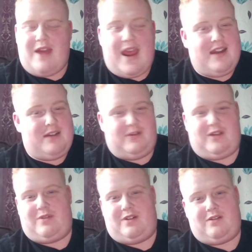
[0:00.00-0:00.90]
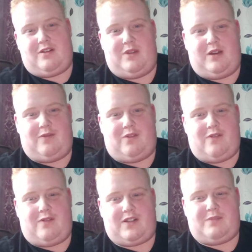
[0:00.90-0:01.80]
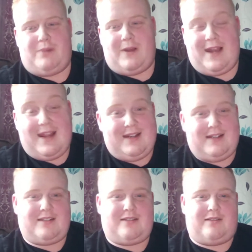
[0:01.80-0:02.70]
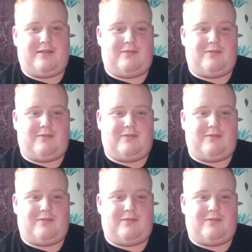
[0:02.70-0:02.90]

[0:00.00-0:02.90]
Anybody but Luka Milivojevic, please,